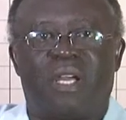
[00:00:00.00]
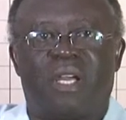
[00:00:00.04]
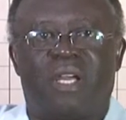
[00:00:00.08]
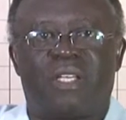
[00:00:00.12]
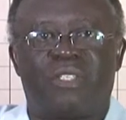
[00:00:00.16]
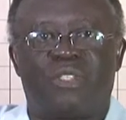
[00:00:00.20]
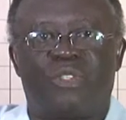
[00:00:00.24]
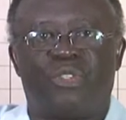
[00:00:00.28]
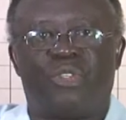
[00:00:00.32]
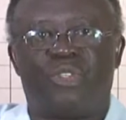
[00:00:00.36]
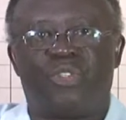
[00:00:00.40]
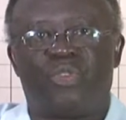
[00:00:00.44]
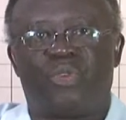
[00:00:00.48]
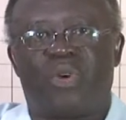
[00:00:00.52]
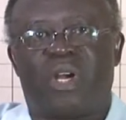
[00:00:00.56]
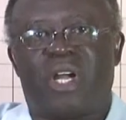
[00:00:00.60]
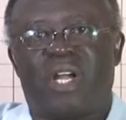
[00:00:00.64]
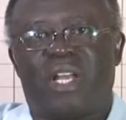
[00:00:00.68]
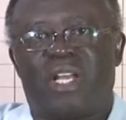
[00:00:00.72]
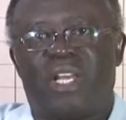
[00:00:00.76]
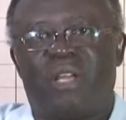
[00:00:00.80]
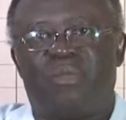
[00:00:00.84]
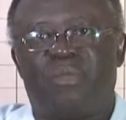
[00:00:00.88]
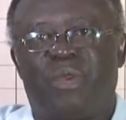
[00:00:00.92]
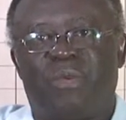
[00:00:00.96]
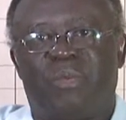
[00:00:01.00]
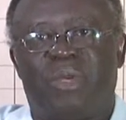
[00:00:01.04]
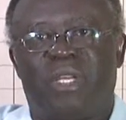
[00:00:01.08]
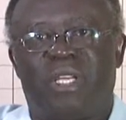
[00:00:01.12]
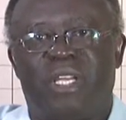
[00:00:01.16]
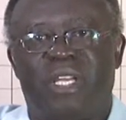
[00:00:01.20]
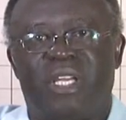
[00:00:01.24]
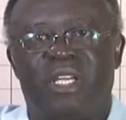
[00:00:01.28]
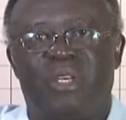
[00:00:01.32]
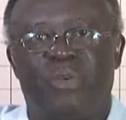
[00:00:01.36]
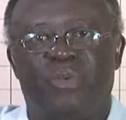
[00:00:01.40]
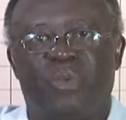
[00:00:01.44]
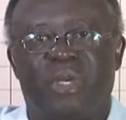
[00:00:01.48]
As usual, let me
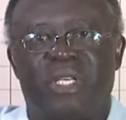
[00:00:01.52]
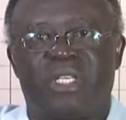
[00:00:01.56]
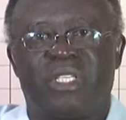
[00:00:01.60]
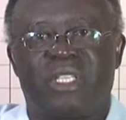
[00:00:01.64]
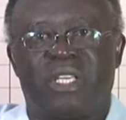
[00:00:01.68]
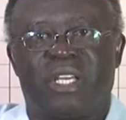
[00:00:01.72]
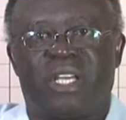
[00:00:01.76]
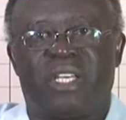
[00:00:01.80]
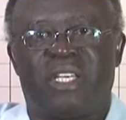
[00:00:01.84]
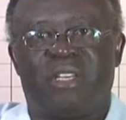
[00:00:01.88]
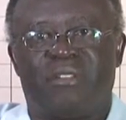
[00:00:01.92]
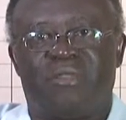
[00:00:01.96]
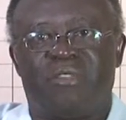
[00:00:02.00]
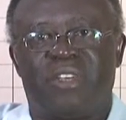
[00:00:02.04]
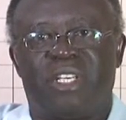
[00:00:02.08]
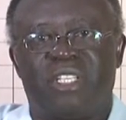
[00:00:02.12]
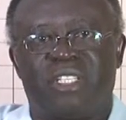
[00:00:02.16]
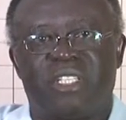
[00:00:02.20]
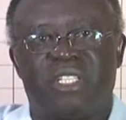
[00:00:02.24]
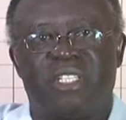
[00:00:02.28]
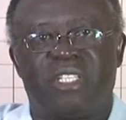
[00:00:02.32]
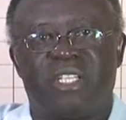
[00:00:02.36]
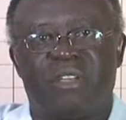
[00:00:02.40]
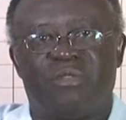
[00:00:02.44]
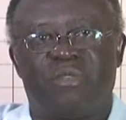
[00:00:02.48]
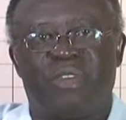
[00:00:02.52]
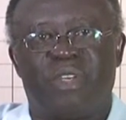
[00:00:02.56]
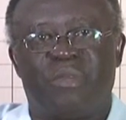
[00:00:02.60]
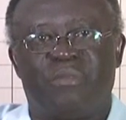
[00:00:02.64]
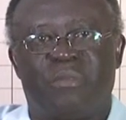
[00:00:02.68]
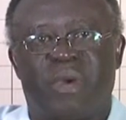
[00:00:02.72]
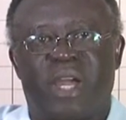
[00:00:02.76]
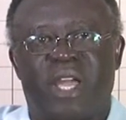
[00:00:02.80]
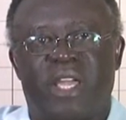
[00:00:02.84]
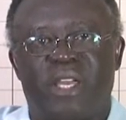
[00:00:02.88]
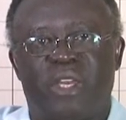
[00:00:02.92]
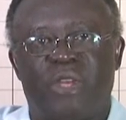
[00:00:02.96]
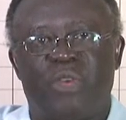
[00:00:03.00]
begin with a definition given
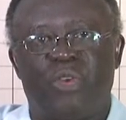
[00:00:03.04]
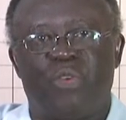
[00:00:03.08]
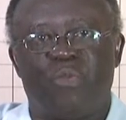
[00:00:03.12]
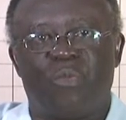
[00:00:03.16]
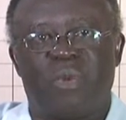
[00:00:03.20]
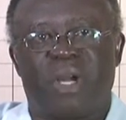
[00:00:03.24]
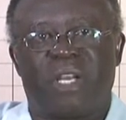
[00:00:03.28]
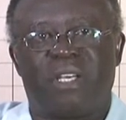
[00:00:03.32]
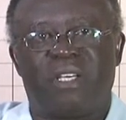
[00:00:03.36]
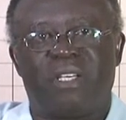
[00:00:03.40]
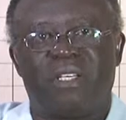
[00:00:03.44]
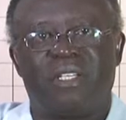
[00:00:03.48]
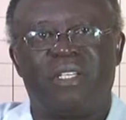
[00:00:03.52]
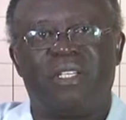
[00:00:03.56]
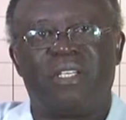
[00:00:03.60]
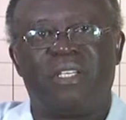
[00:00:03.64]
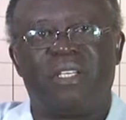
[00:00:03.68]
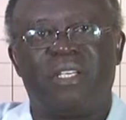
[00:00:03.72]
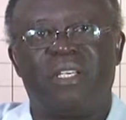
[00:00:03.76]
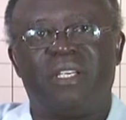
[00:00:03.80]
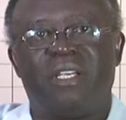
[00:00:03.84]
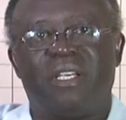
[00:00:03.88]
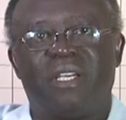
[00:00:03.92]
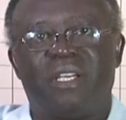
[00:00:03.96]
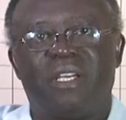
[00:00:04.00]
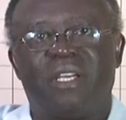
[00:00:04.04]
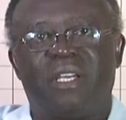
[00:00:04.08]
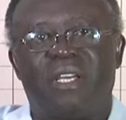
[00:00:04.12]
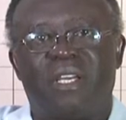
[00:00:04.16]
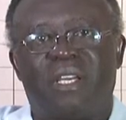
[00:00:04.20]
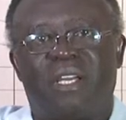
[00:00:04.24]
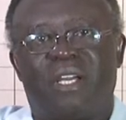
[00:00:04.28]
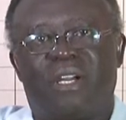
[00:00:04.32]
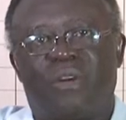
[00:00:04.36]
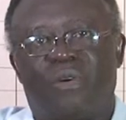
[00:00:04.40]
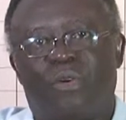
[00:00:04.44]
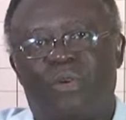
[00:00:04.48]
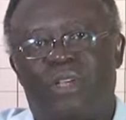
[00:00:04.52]
by Newman.
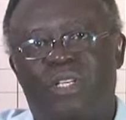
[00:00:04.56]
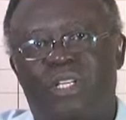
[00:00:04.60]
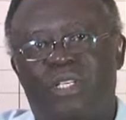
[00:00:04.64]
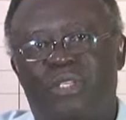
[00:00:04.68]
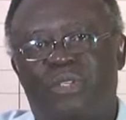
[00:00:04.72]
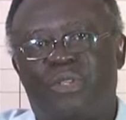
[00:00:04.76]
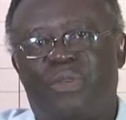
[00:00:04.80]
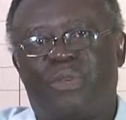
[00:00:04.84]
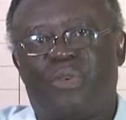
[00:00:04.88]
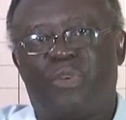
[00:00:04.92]
According to